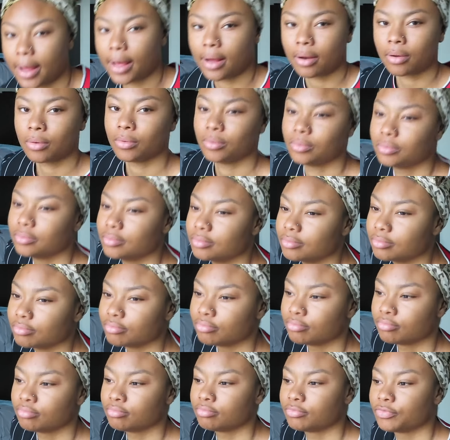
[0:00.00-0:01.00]
I don't
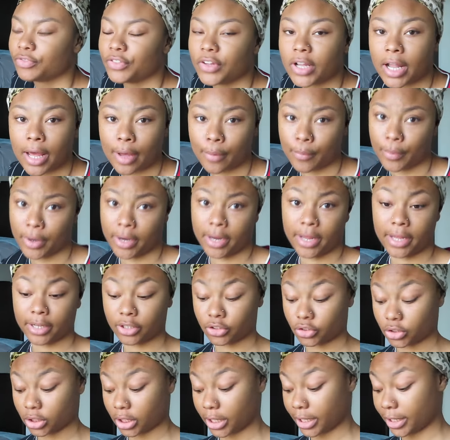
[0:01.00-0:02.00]
feel like wearing
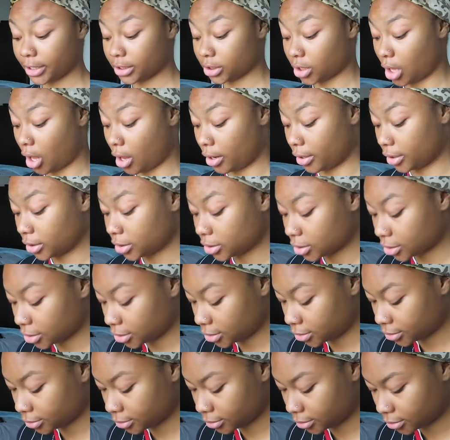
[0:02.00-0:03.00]
extra layers, honestly.